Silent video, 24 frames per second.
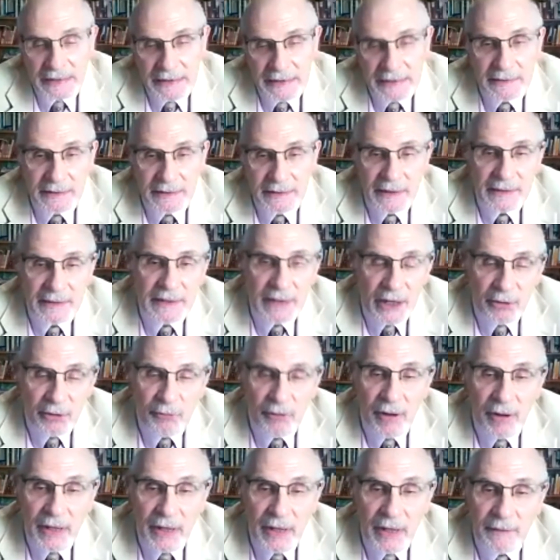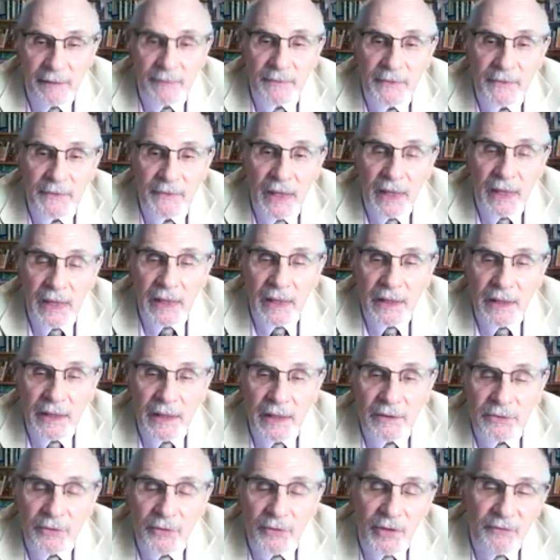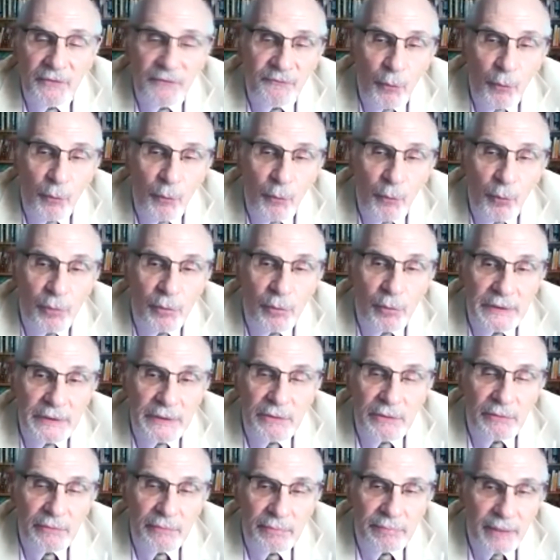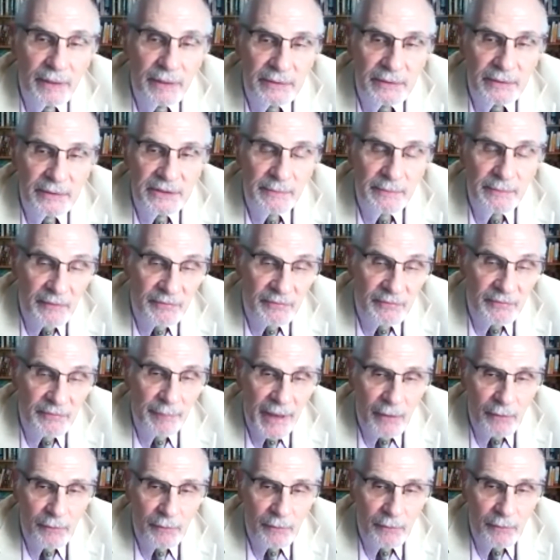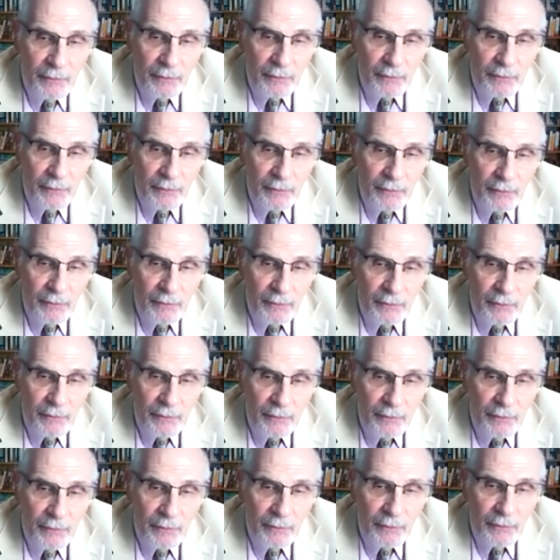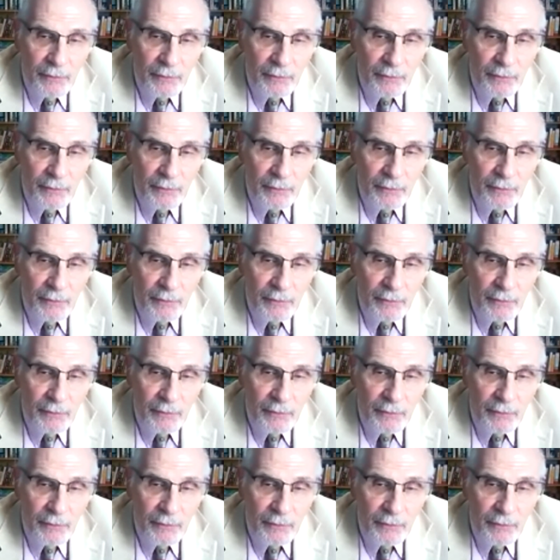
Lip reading: in Tigray. So therefore, Samantha Powers, who is